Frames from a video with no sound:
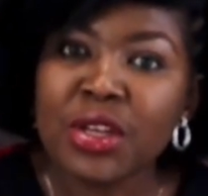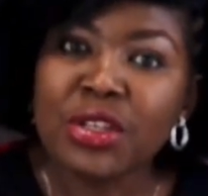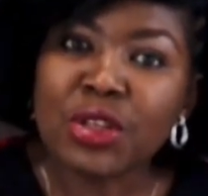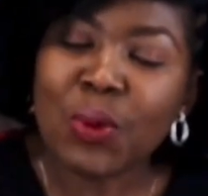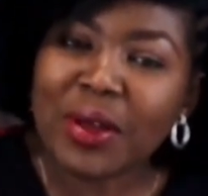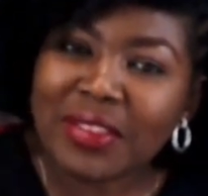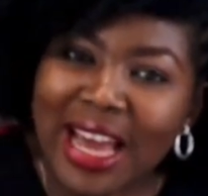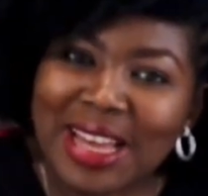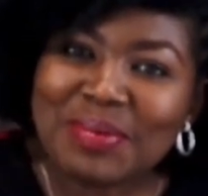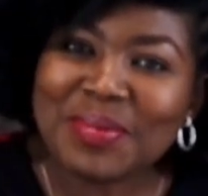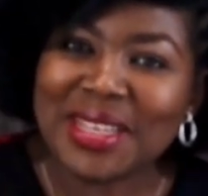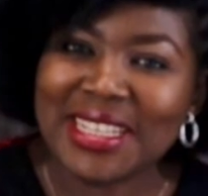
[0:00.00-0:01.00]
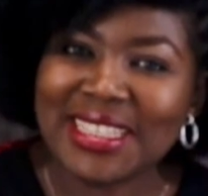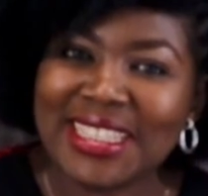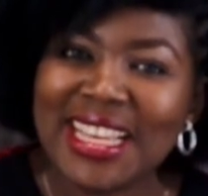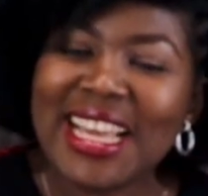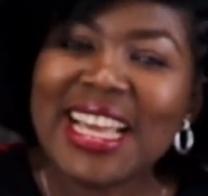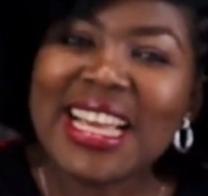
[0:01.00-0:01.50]
So what that
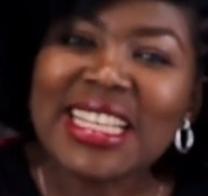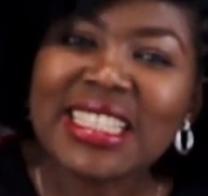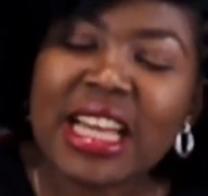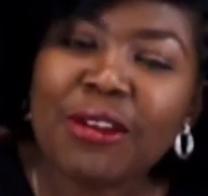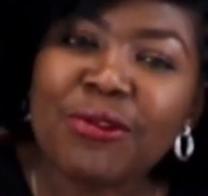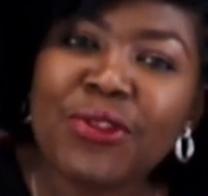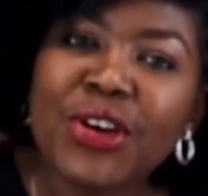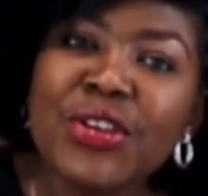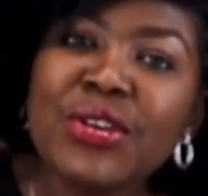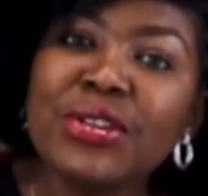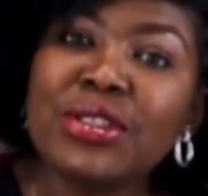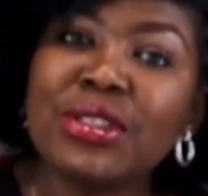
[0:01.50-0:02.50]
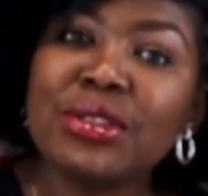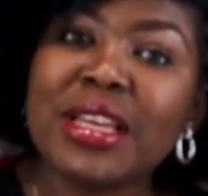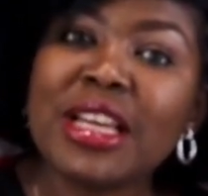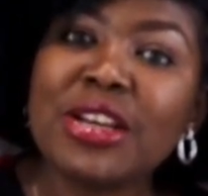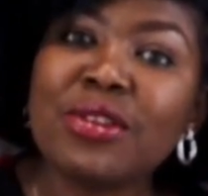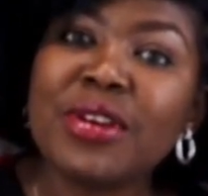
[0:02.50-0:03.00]
means is that for you
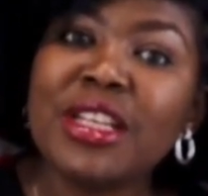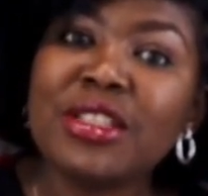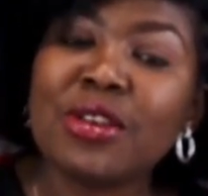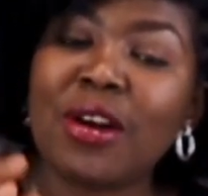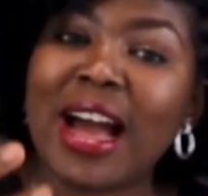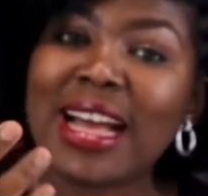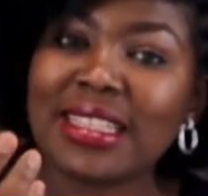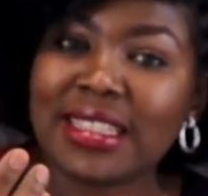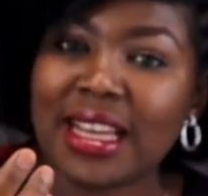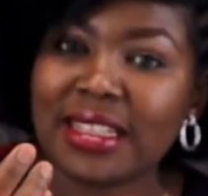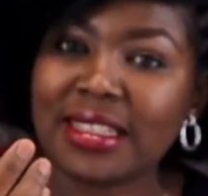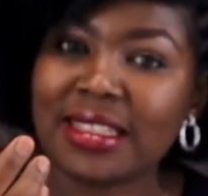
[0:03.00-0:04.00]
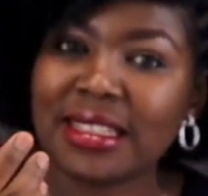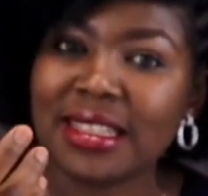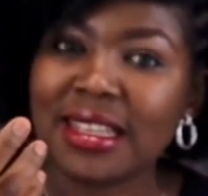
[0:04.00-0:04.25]
to increase your assets